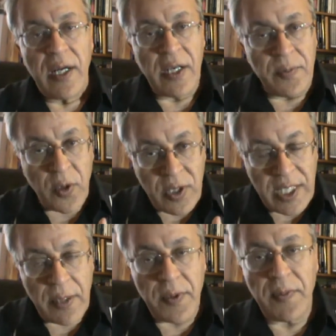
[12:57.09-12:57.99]
are more
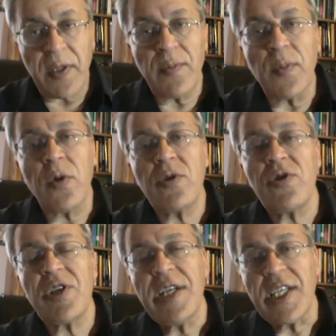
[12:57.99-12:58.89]
capable, more
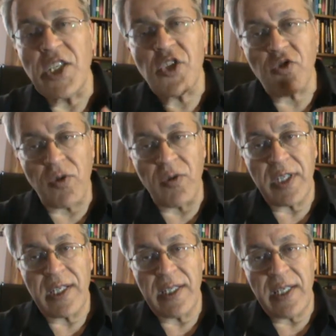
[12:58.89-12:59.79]

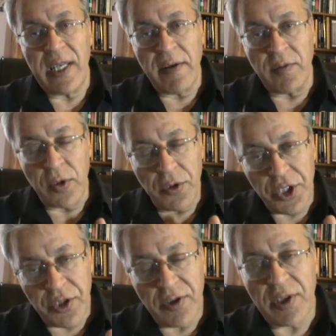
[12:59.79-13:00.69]
historically,
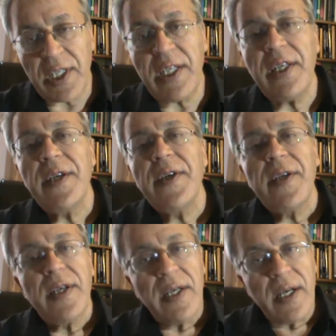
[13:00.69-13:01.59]
evolutionary,
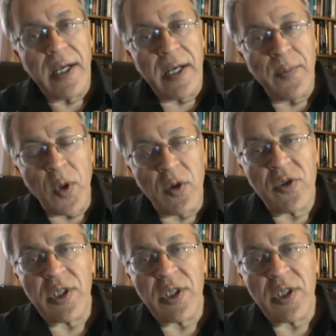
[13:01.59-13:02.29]
more